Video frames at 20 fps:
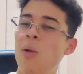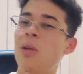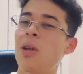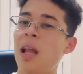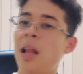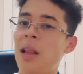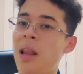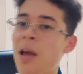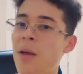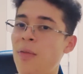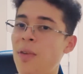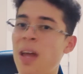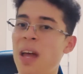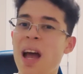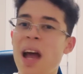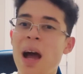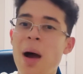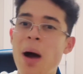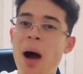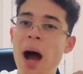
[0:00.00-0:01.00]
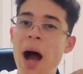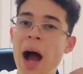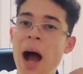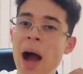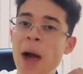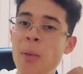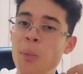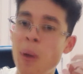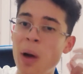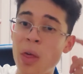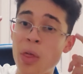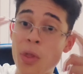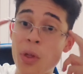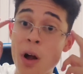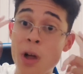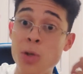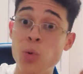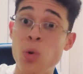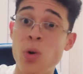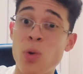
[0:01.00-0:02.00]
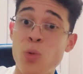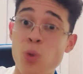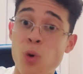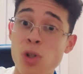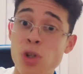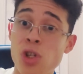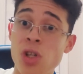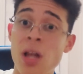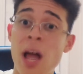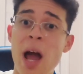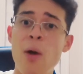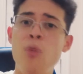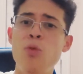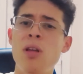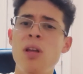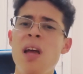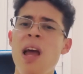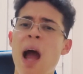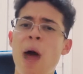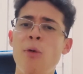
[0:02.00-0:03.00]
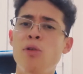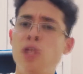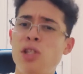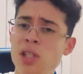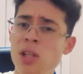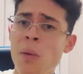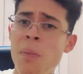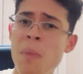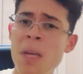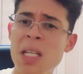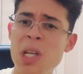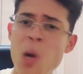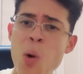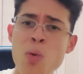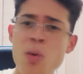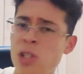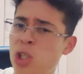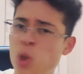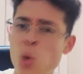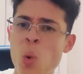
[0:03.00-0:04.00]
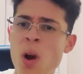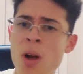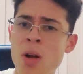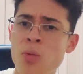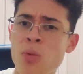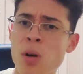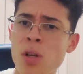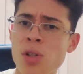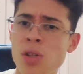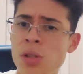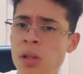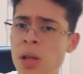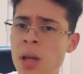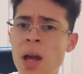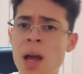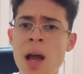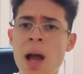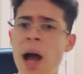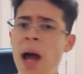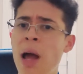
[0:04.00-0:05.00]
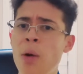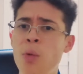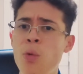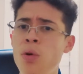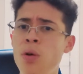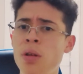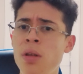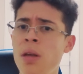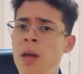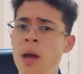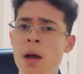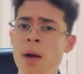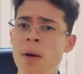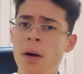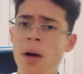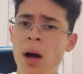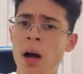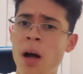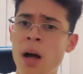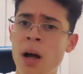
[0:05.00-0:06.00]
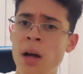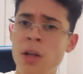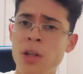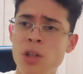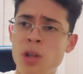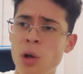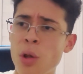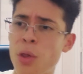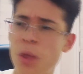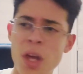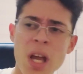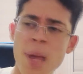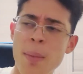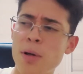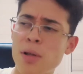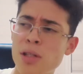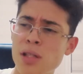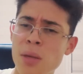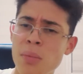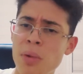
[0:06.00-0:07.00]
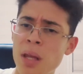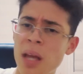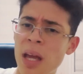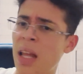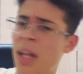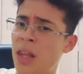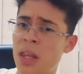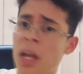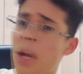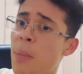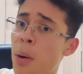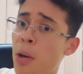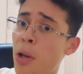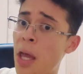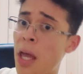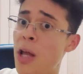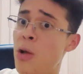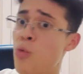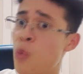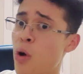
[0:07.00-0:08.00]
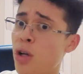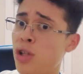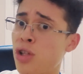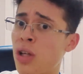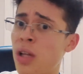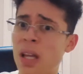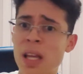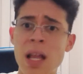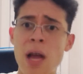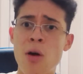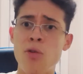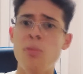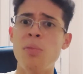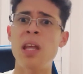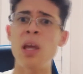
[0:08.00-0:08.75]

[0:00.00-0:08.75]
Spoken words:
when I left, my thoughts were in Russian. I would stub my toe and swear in Russian. I would think about something and think about it in Russian, and I would be